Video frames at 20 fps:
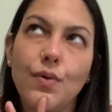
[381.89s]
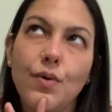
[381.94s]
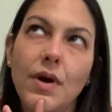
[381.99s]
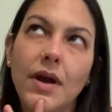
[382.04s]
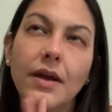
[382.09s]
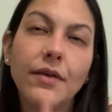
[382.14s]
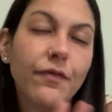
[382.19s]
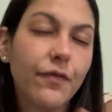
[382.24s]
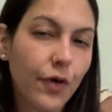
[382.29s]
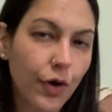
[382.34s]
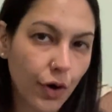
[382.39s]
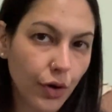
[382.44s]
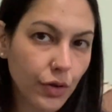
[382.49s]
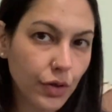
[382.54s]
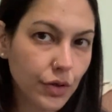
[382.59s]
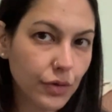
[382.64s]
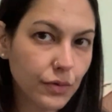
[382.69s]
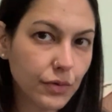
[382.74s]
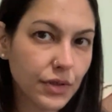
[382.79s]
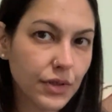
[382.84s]
I
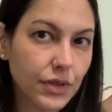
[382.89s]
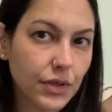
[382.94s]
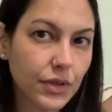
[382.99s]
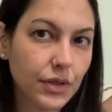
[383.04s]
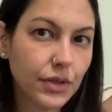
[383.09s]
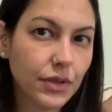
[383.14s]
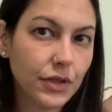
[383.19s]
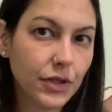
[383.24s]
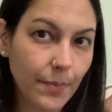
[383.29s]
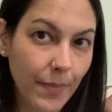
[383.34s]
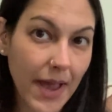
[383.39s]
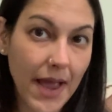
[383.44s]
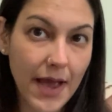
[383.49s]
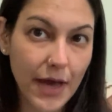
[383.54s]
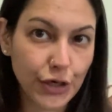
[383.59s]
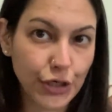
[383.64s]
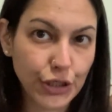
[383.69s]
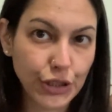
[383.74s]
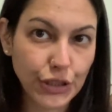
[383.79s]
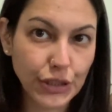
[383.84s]
followed the
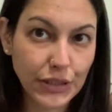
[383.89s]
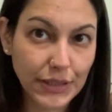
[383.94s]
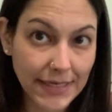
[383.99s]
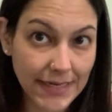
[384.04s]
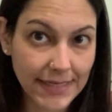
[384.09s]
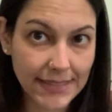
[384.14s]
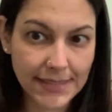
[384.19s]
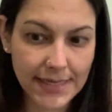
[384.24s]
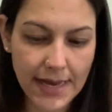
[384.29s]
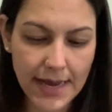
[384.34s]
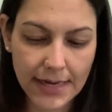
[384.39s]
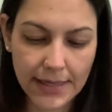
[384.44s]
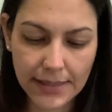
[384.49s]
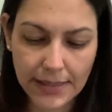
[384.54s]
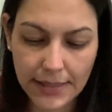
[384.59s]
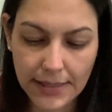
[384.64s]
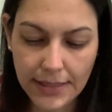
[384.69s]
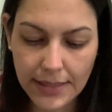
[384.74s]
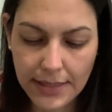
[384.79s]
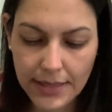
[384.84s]
pattern
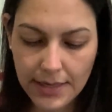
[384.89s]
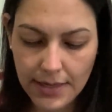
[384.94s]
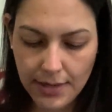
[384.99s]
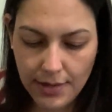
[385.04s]
exactly.